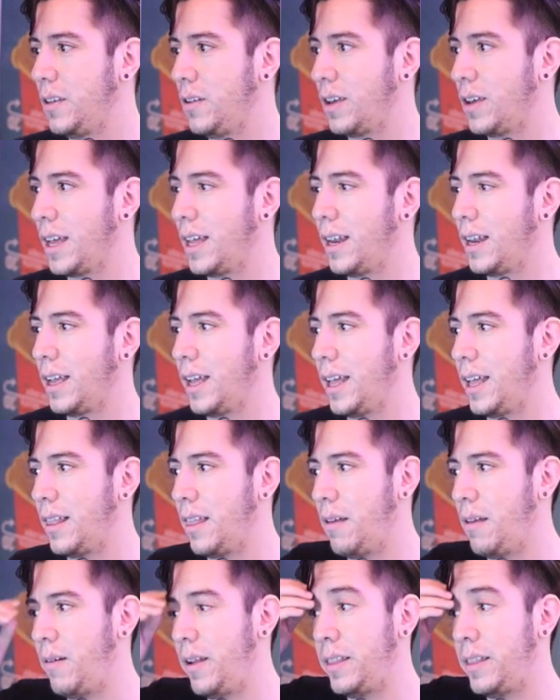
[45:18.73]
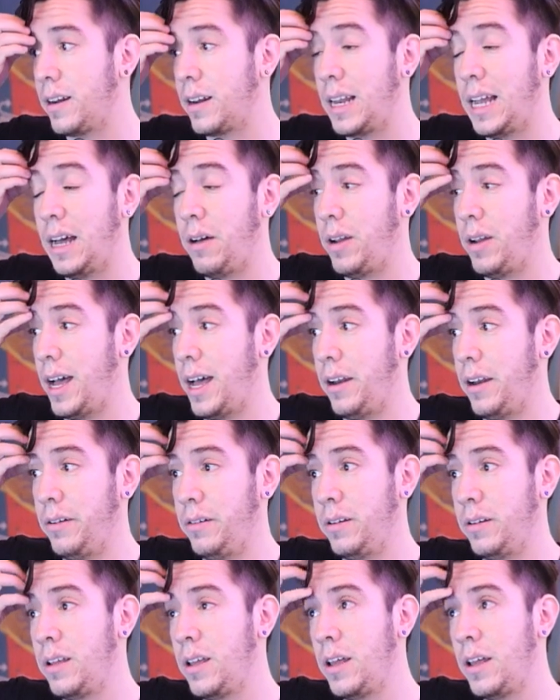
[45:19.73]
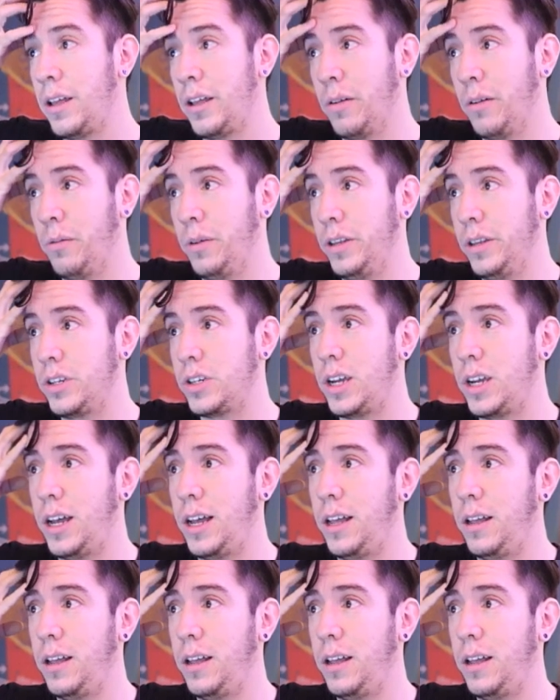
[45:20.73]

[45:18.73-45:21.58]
and you can get the Blender Cloud add-on, which